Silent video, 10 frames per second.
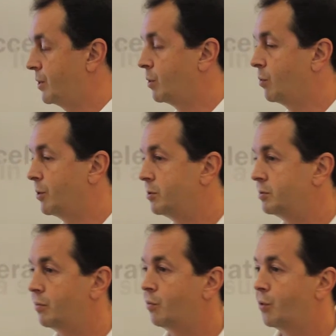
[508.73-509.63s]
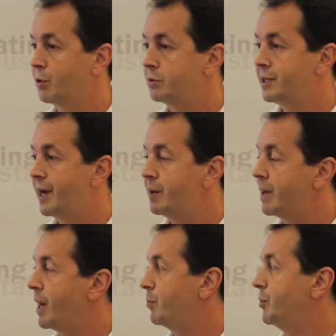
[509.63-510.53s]
world
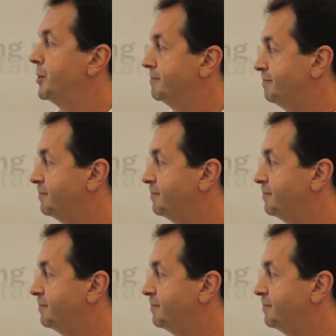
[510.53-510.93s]
type output.